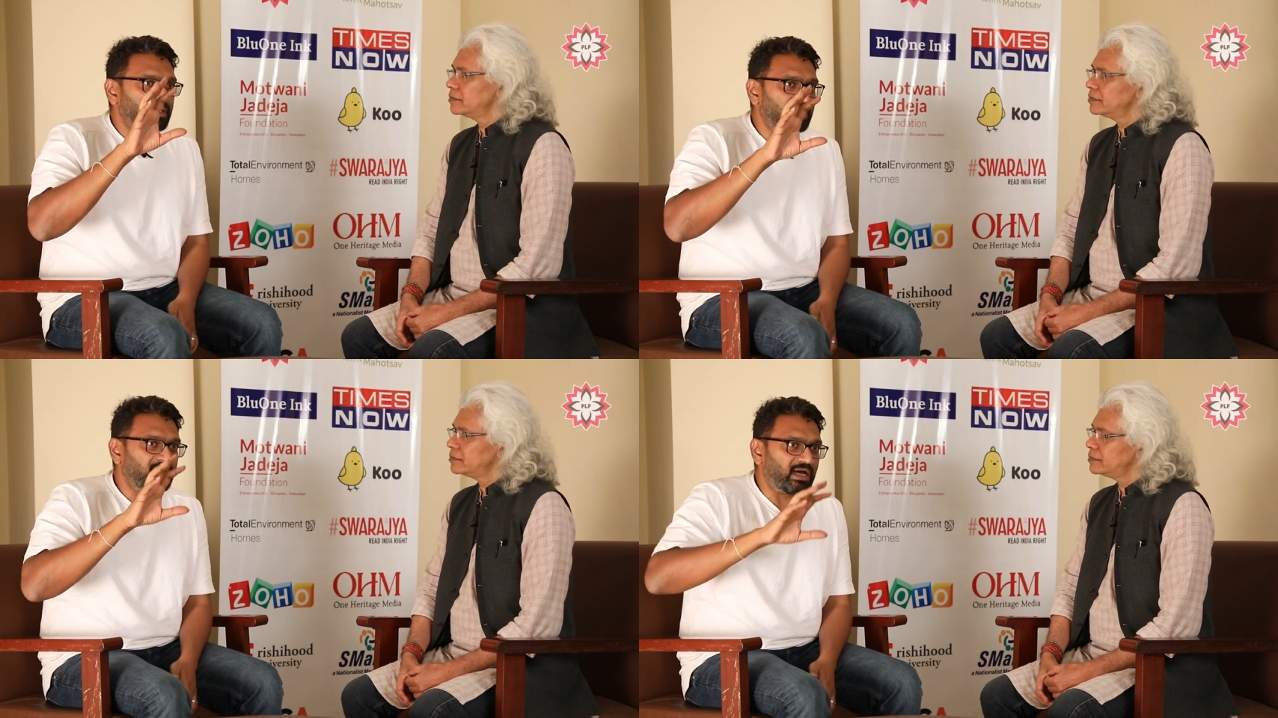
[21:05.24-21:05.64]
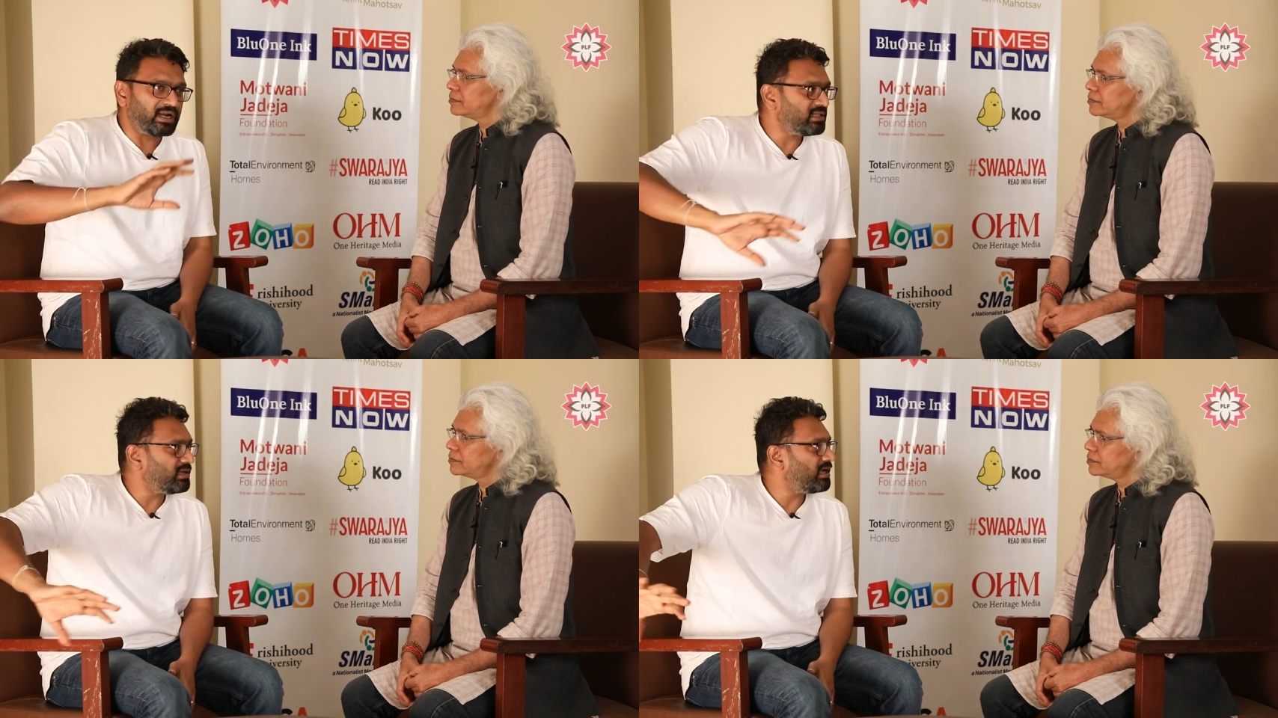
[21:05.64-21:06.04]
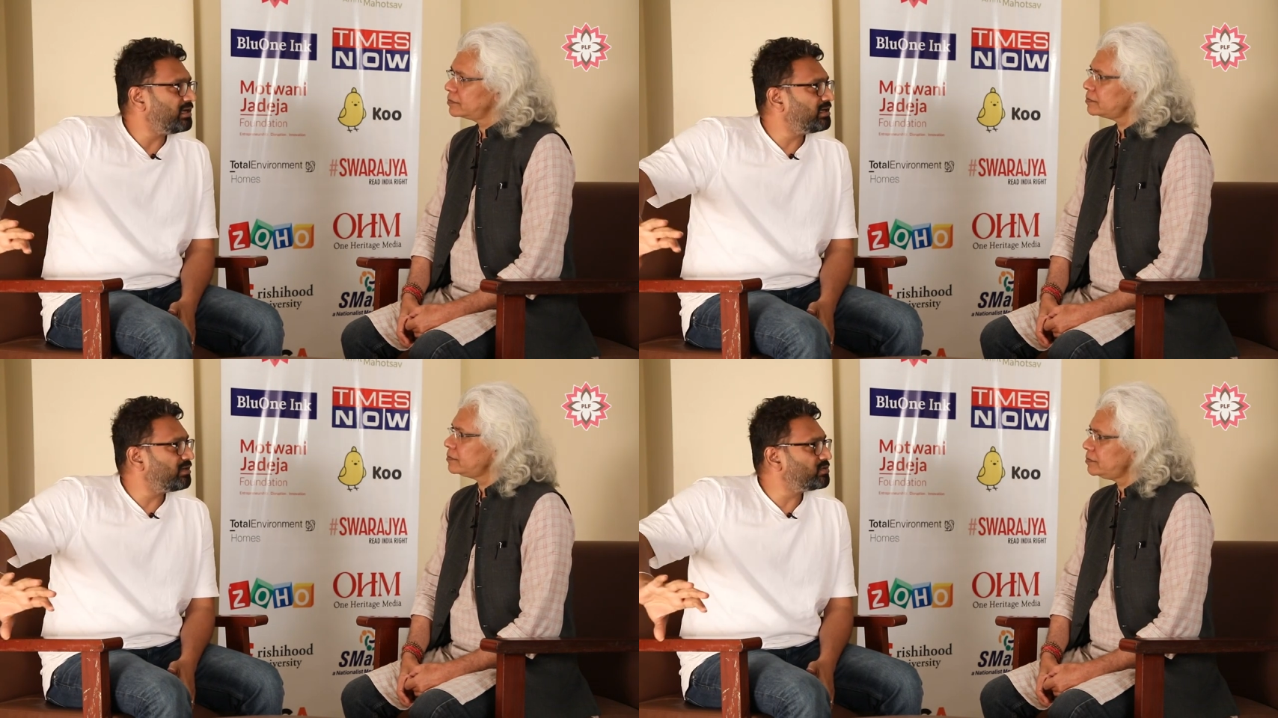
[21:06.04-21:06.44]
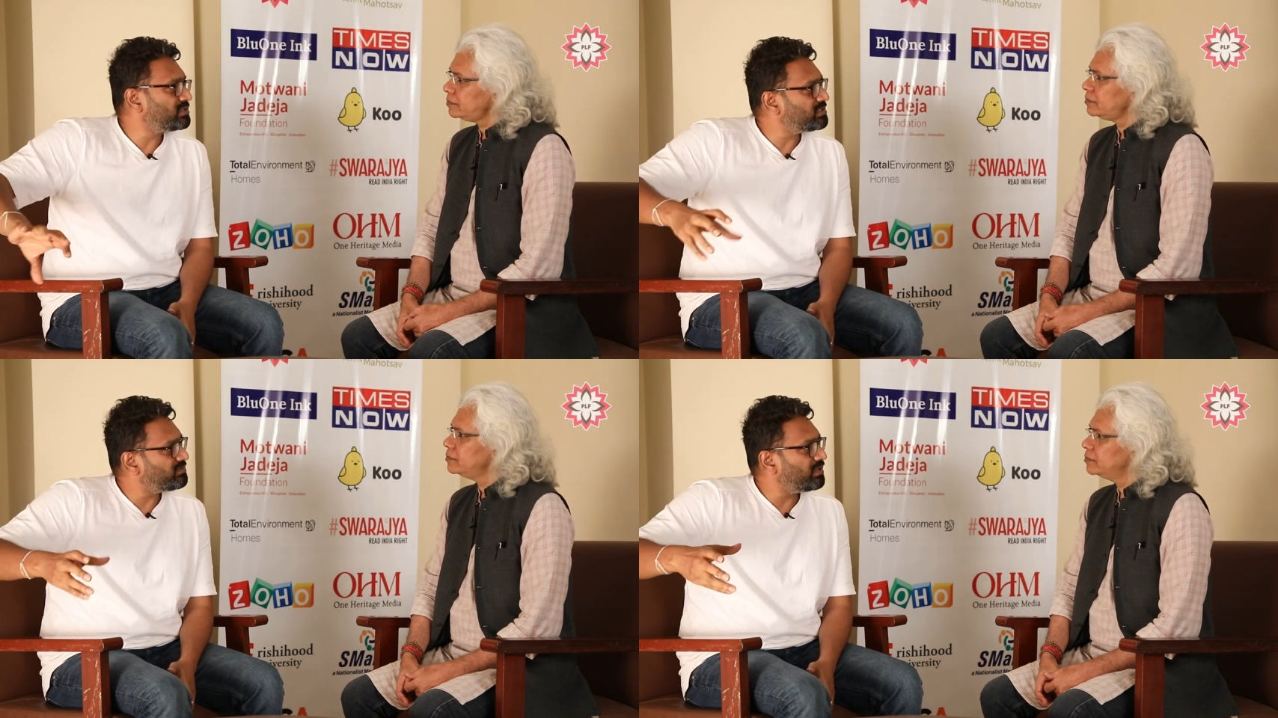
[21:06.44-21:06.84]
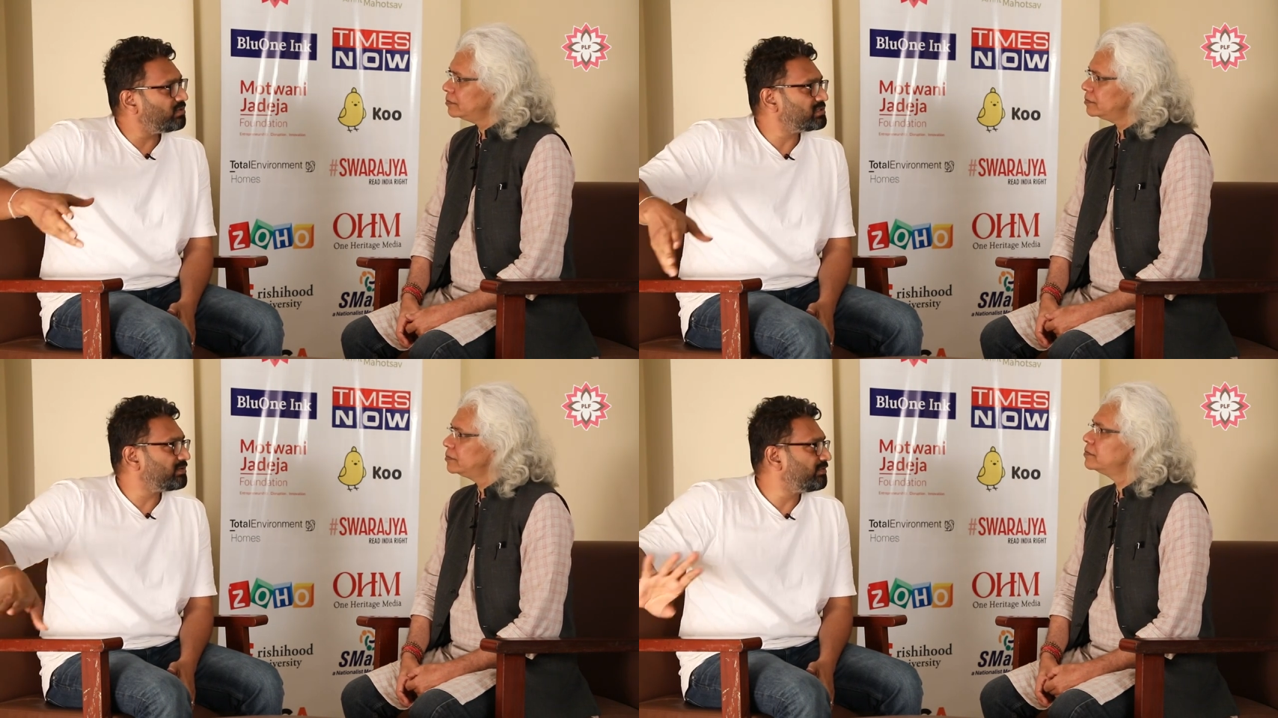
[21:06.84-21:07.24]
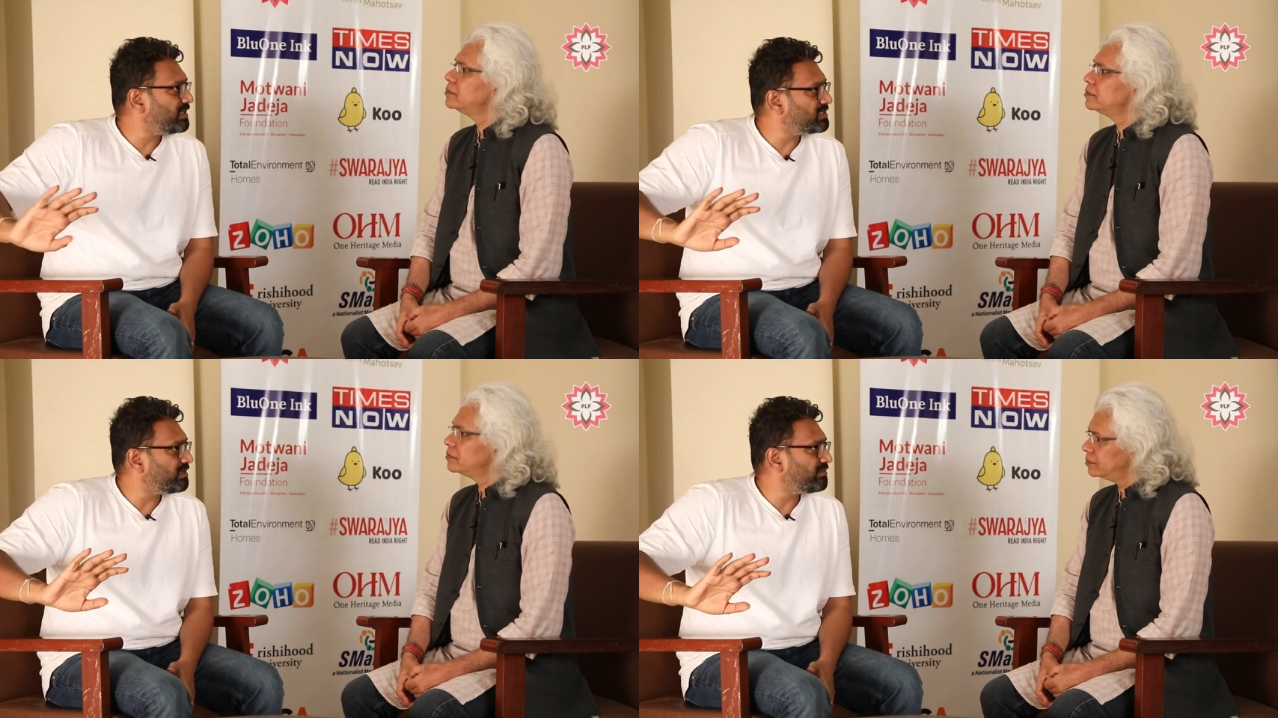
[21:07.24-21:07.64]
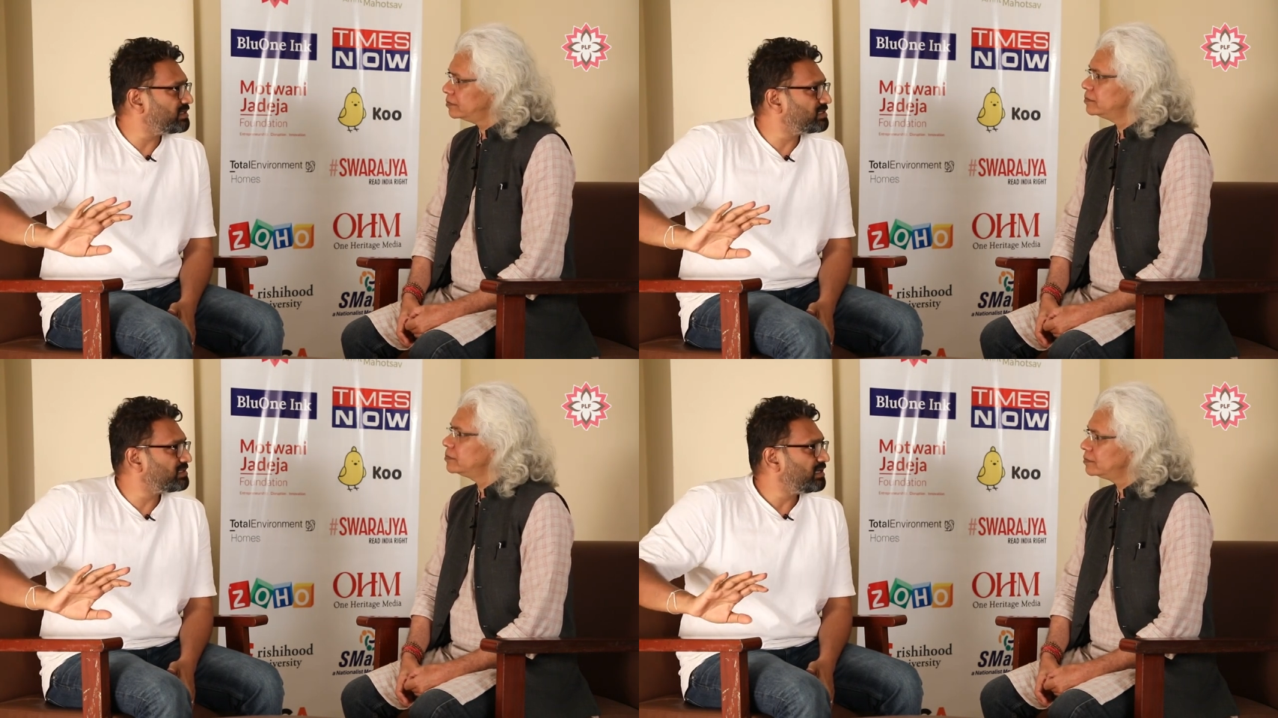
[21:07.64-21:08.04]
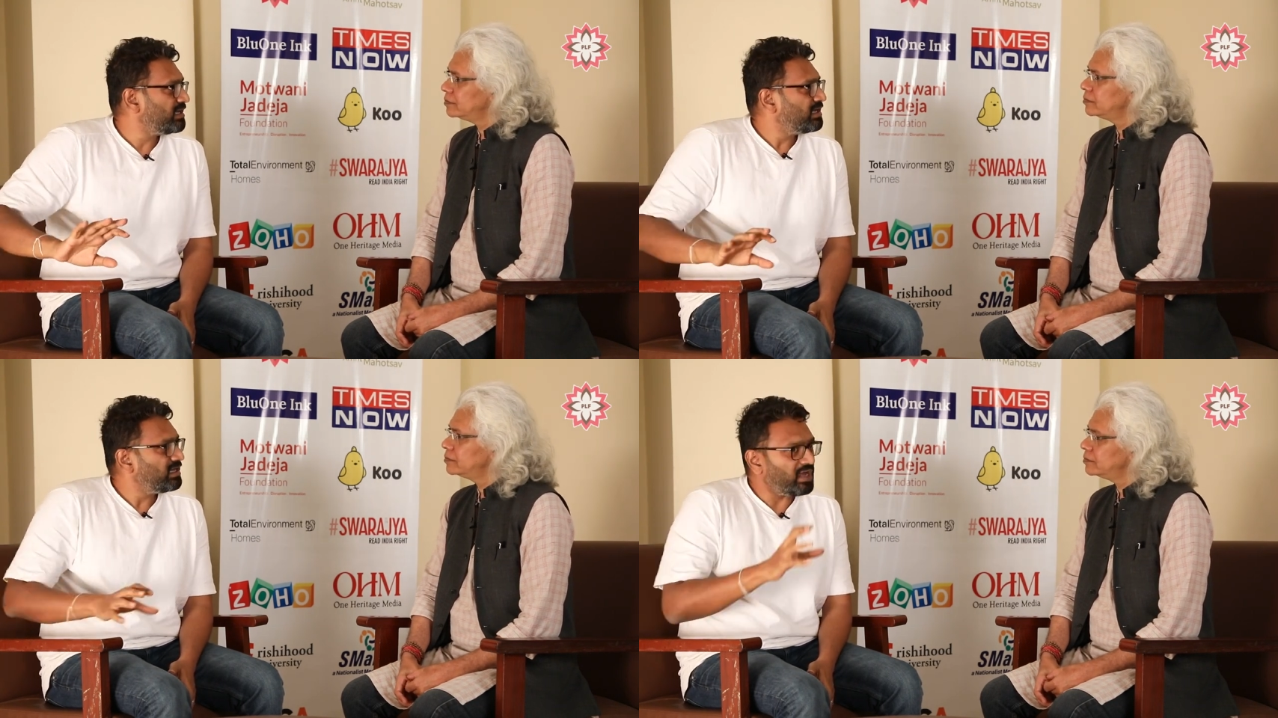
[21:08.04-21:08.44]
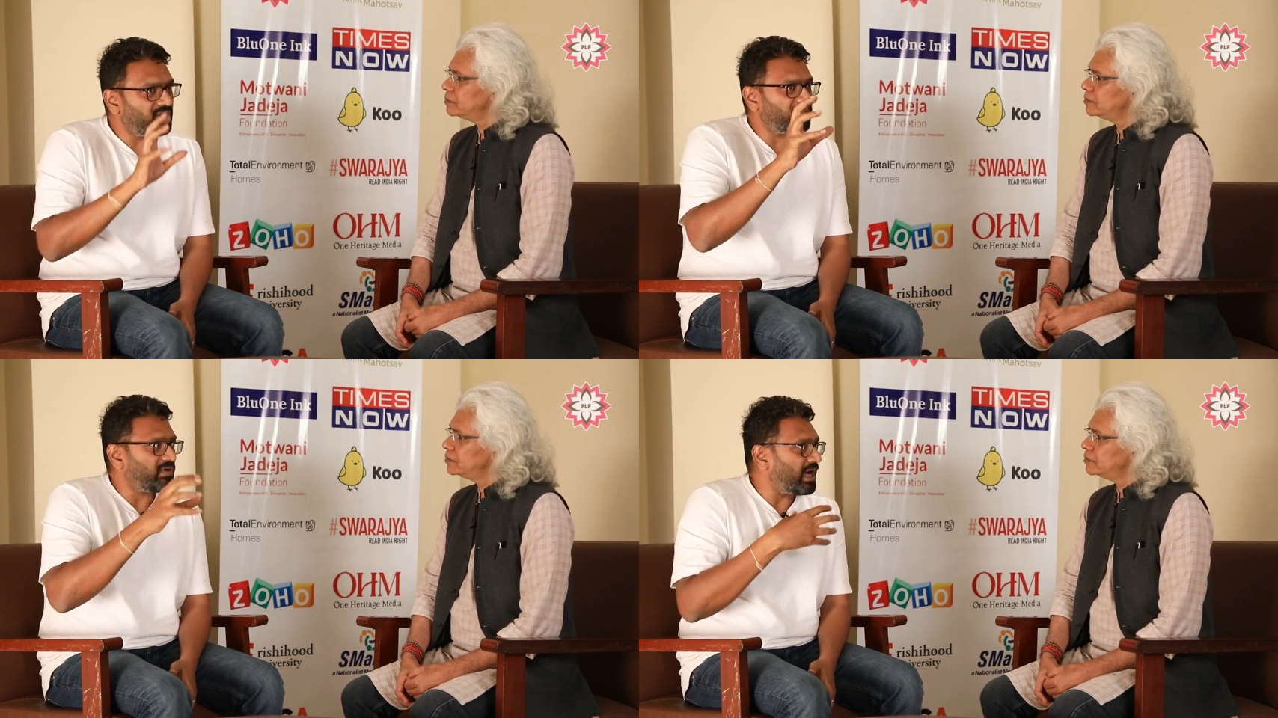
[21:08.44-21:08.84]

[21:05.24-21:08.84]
Speaker 1: uh, another 100 users will use a free service. Now,